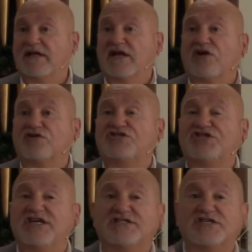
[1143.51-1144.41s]
Because
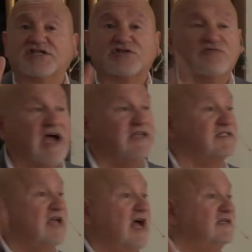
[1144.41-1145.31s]
Jesus
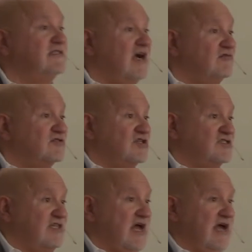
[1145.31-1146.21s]
Christ tells
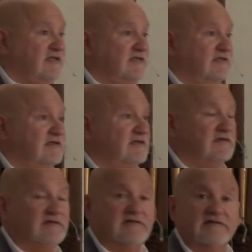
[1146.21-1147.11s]
us that.
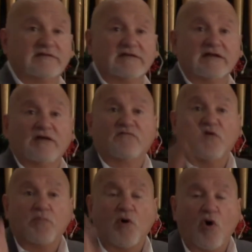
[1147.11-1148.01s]

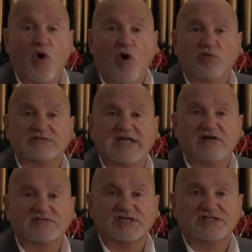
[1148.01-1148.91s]
For Paul
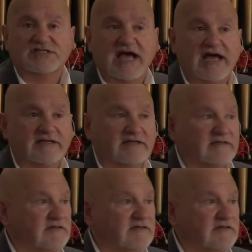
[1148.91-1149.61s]
tells us that.